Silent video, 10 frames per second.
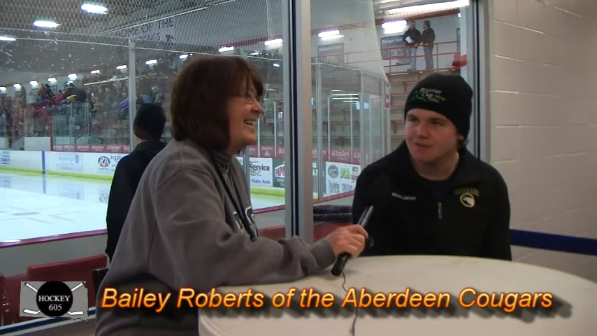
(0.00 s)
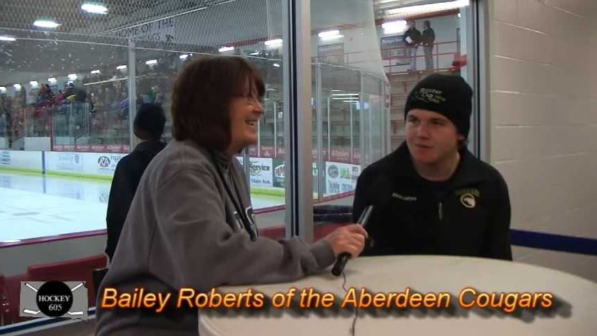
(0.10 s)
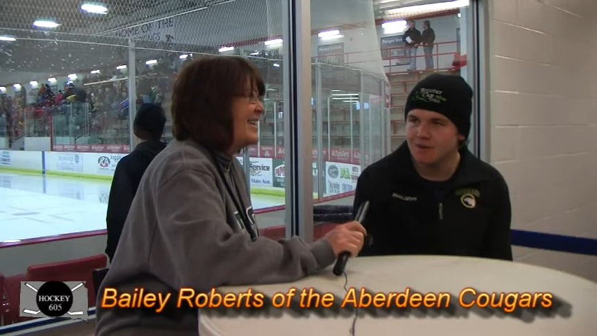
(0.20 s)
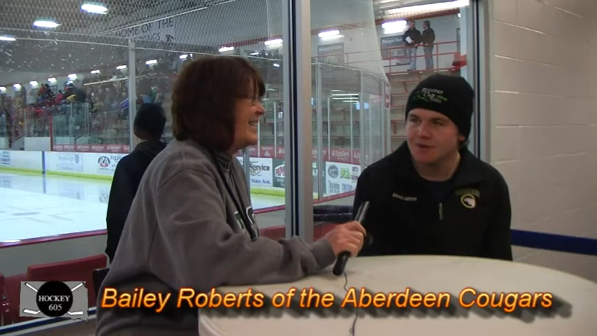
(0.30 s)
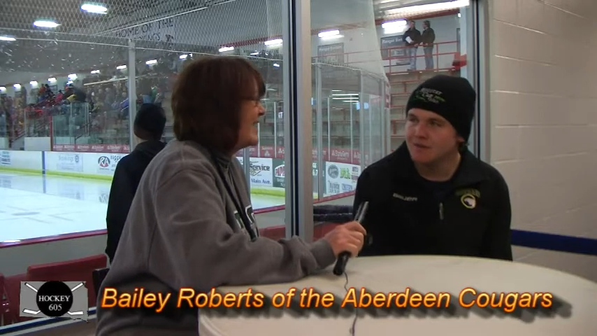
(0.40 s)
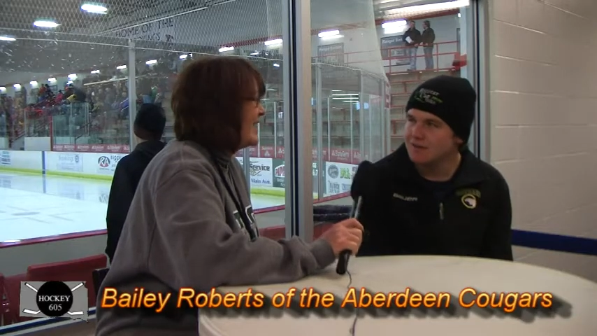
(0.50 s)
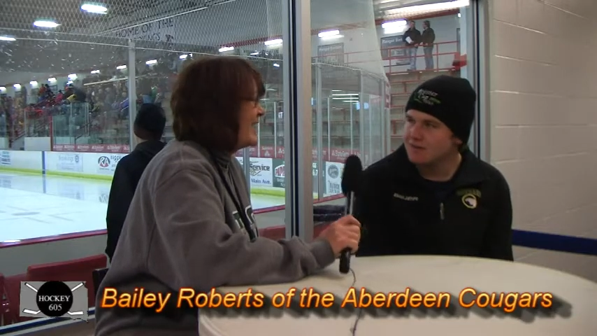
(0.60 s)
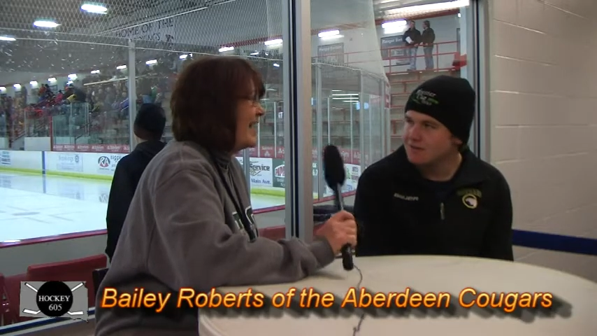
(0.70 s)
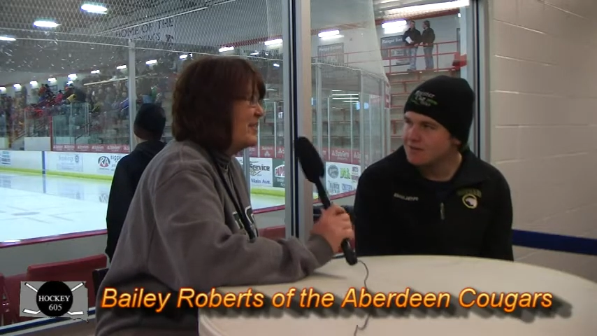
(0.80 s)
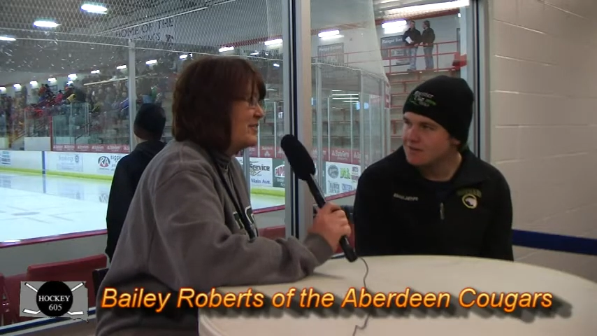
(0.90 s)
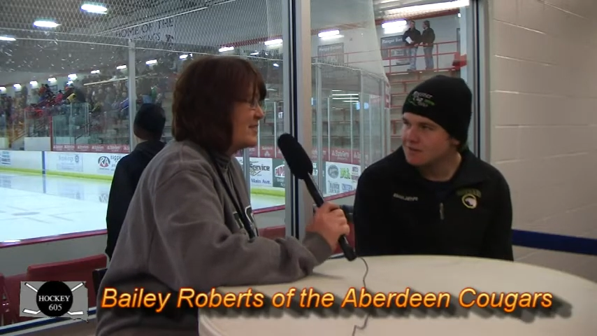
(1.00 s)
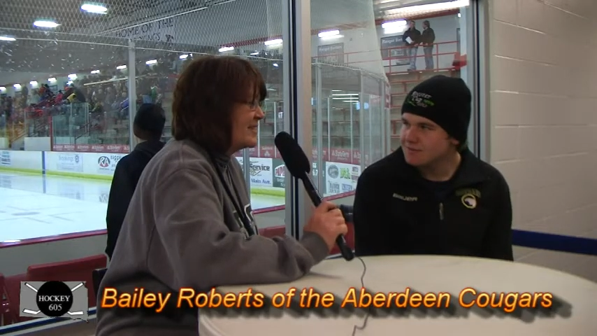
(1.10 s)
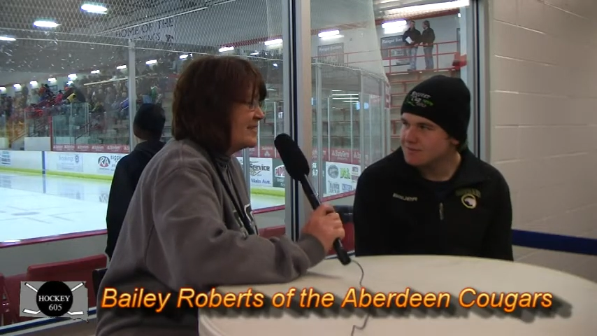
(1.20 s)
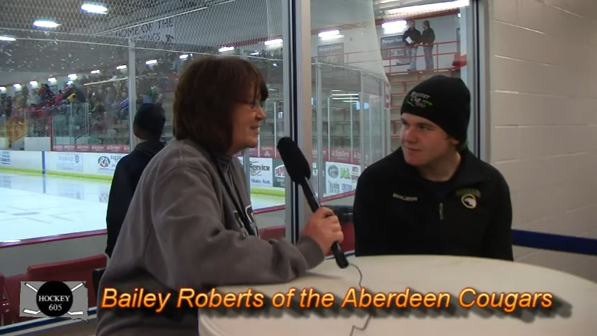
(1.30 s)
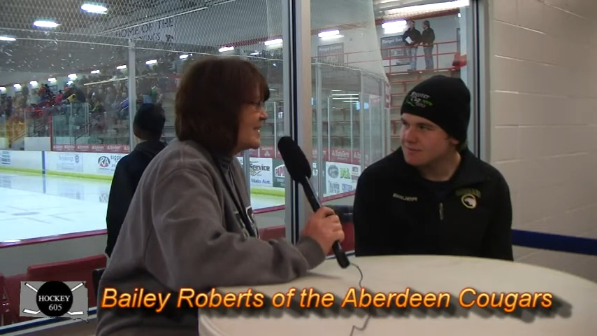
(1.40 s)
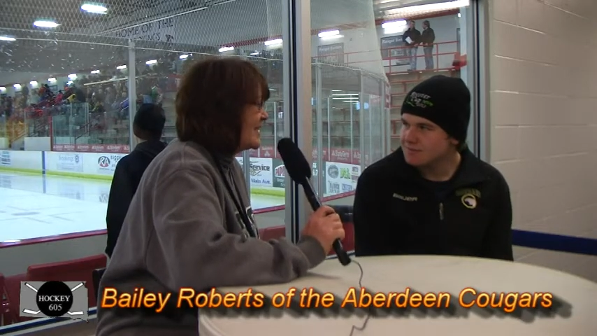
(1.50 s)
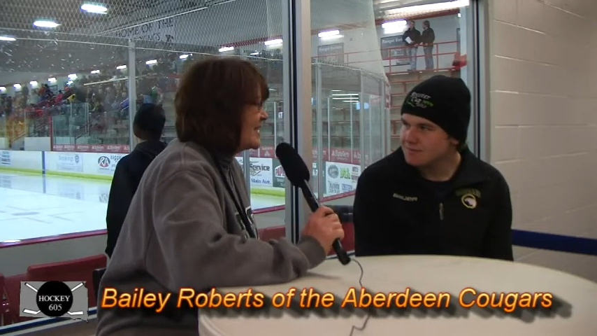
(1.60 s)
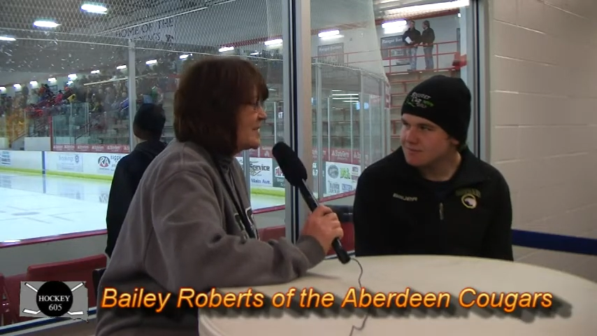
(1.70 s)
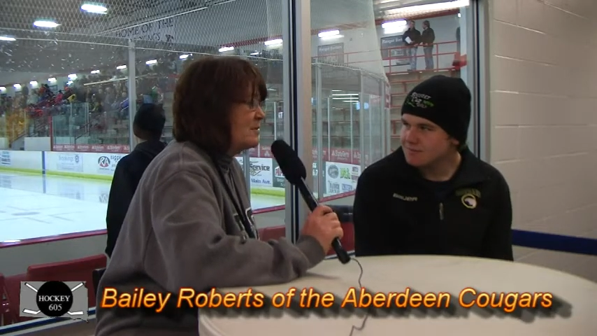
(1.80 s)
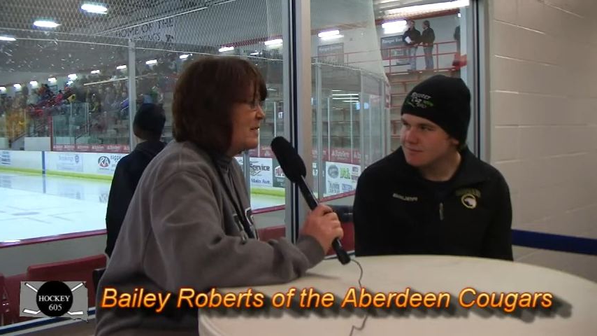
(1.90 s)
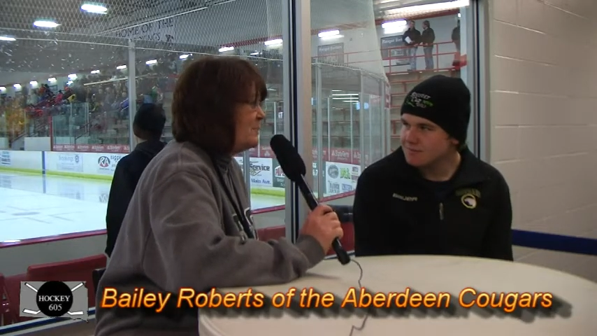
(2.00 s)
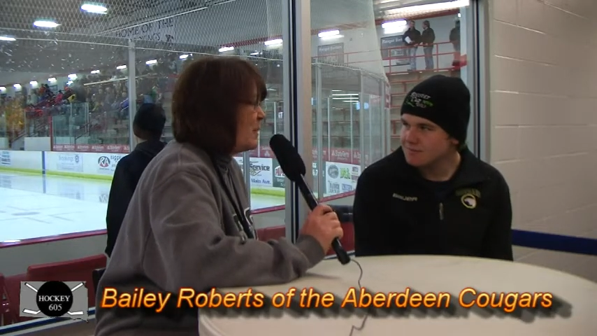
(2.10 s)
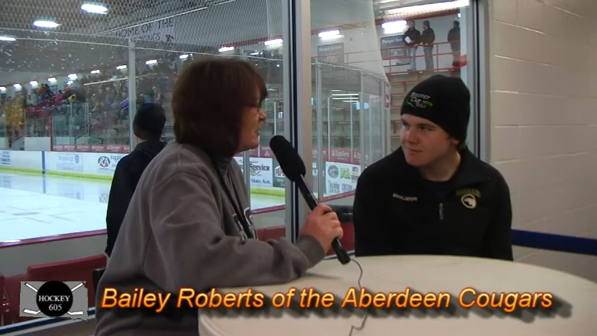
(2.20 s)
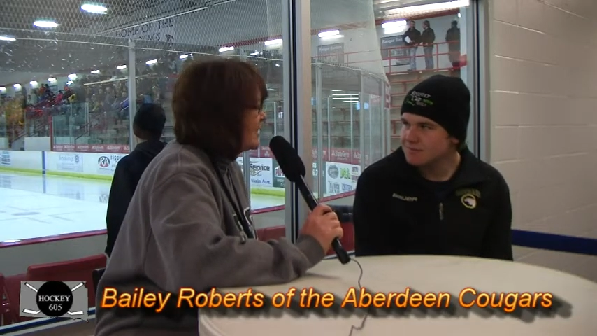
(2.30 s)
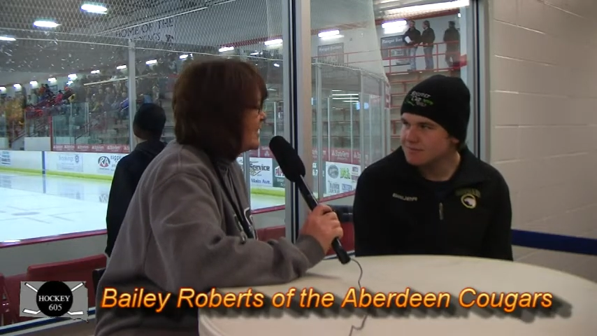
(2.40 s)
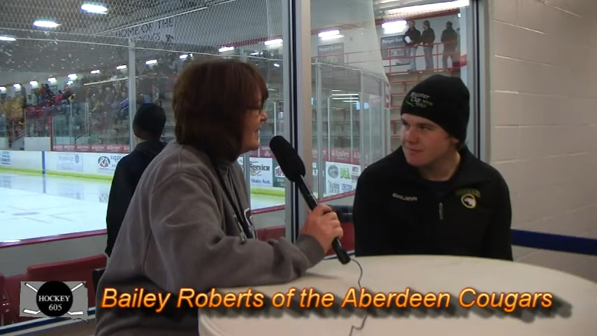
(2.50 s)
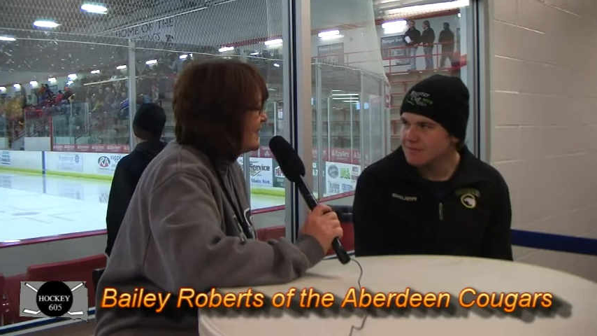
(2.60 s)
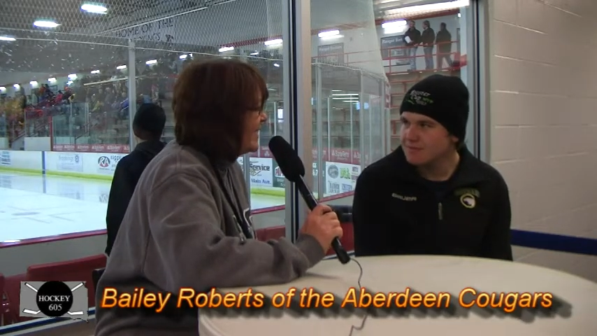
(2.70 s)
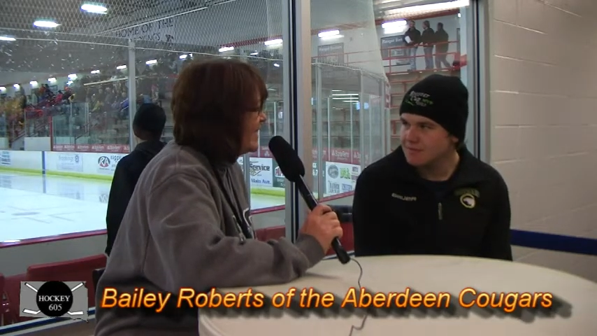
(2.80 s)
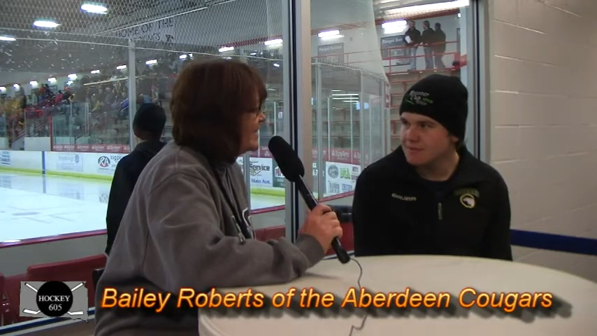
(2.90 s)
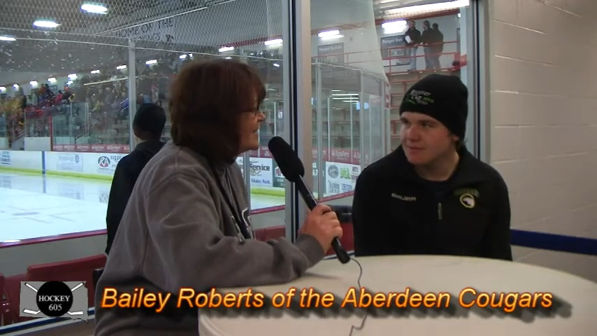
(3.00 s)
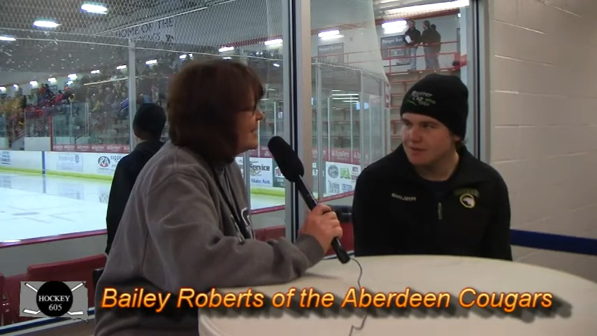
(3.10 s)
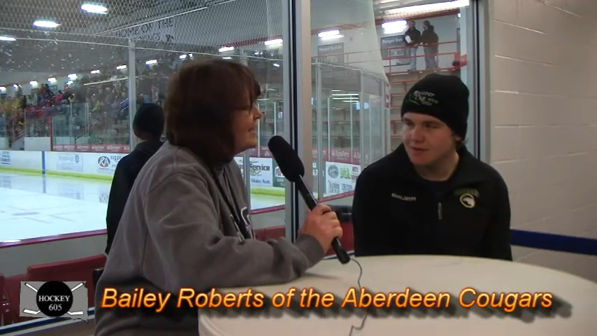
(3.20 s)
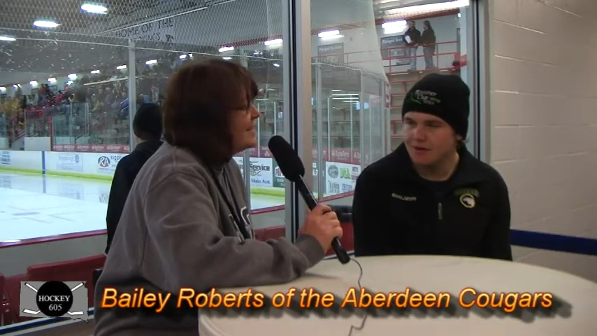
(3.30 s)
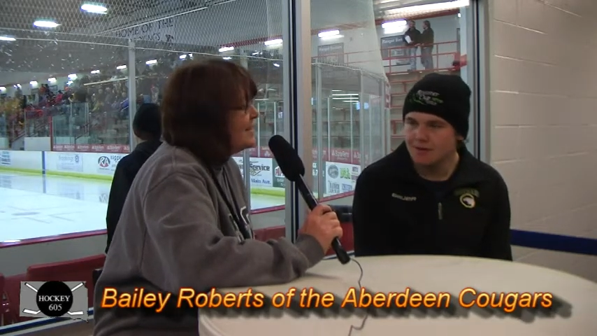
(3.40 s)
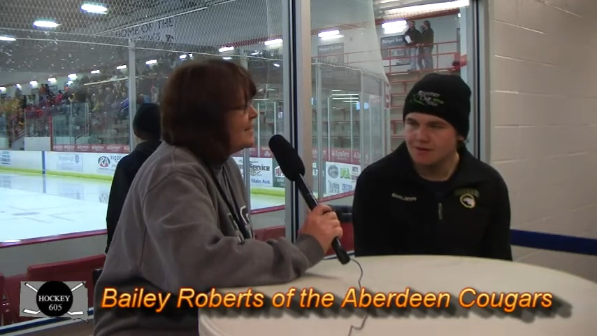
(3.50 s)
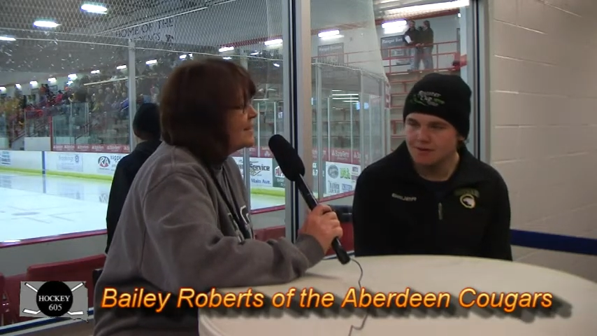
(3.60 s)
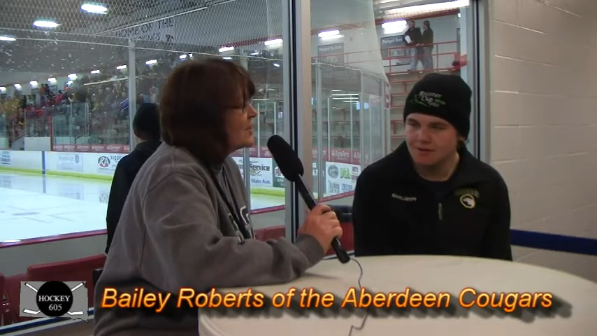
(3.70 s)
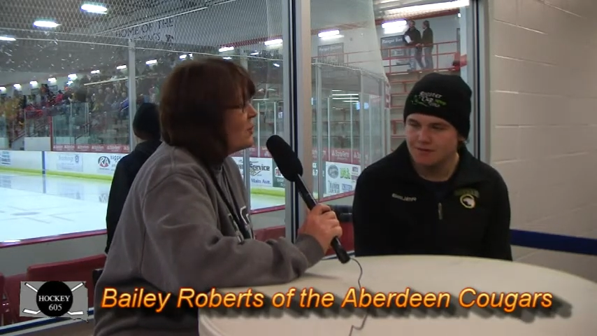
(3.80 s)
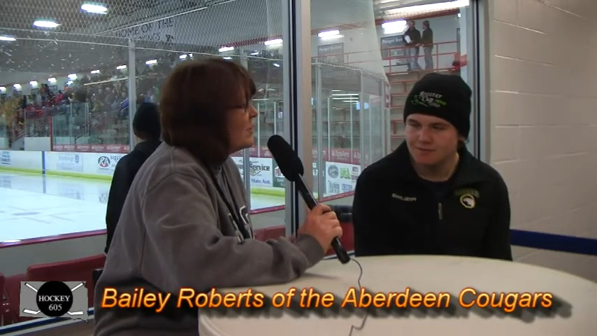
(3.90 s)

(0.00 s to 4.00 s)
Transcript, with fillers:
Speaker 1: somewhere. Yeah, they're still going to need people to tend the ice. So,